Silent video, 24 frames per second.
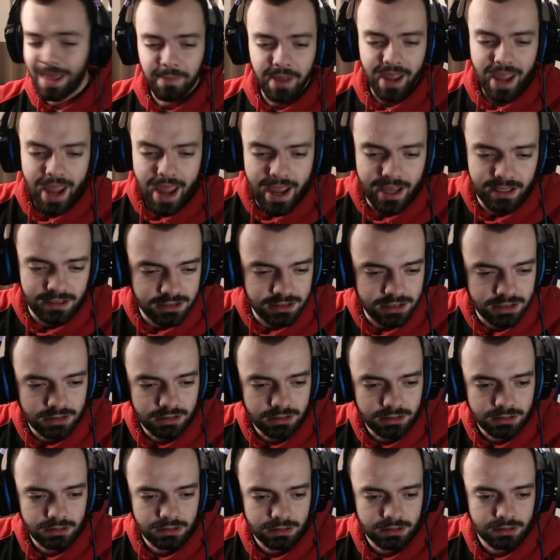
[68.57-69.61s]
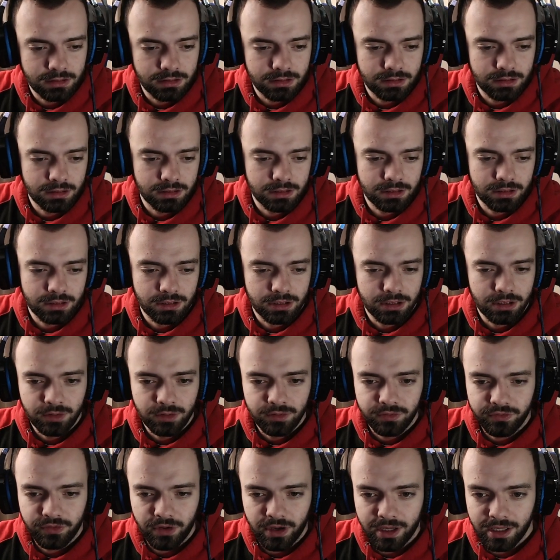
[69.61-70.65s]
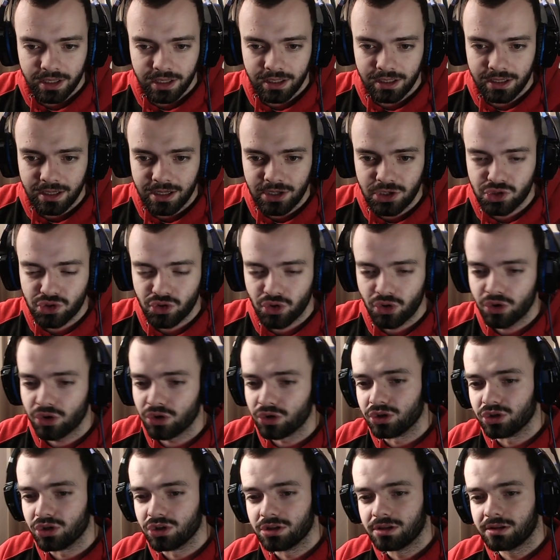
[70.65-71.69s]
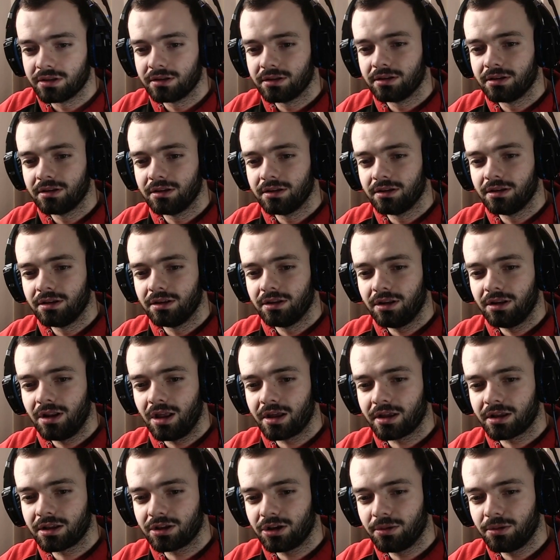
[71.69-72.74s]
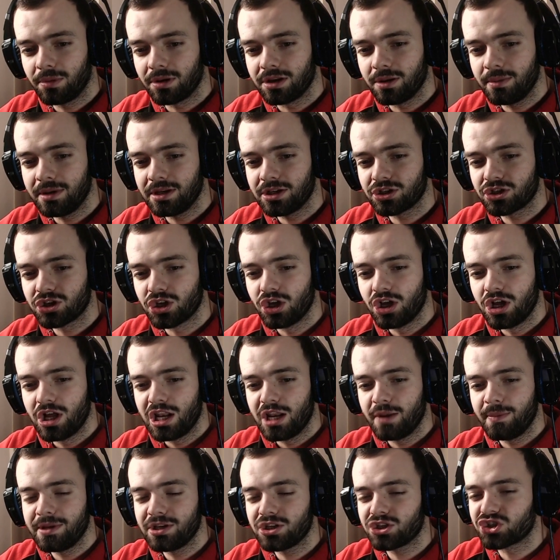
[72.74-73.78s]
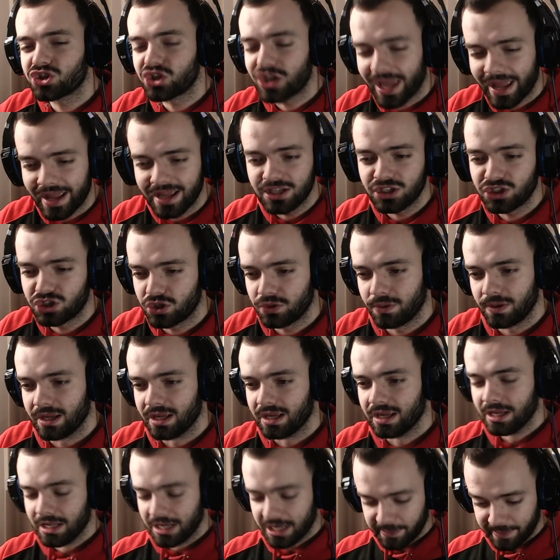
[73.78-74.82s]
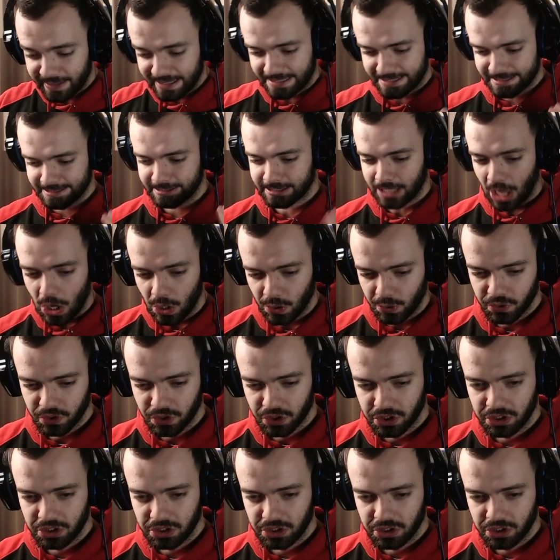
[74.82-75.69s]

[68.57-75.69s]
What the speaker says: it! Fucking intro. Like, come on, let me just get into it. Let me just go.